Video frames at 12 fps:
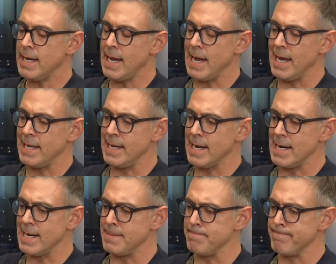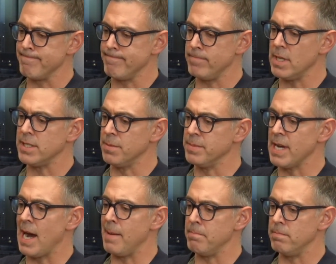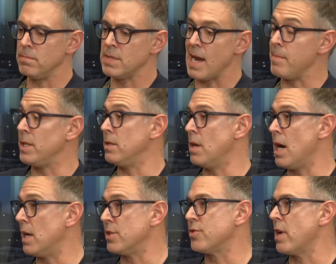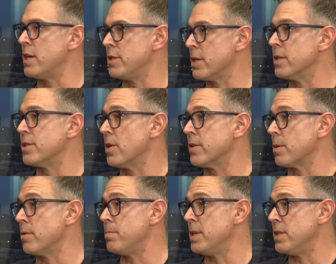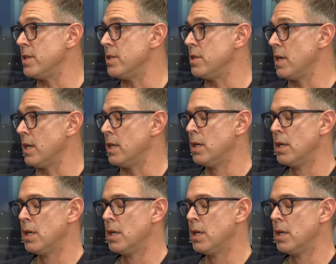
and did some time in strategy consulting with BCG.